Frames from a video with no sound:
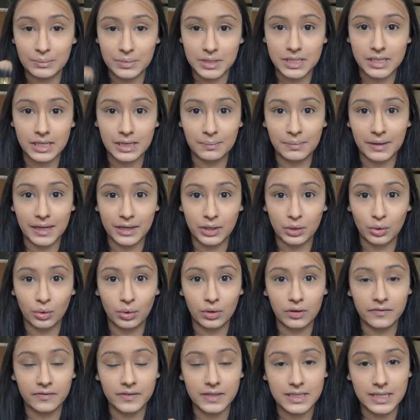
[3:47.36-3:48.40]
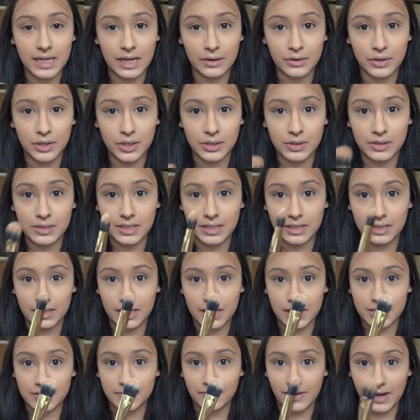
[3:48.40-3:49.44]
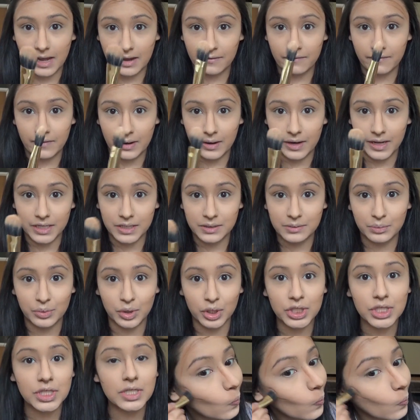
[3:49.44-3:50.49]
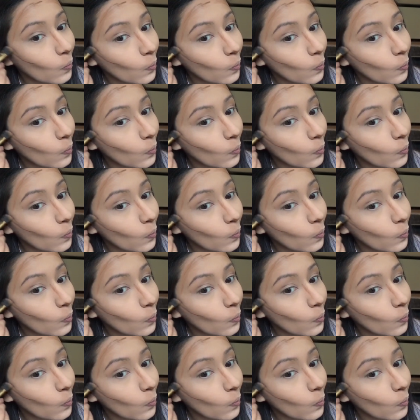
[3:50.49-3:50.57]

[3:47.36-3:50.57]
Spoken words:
just going to blend all of this out using this flat foundation brush.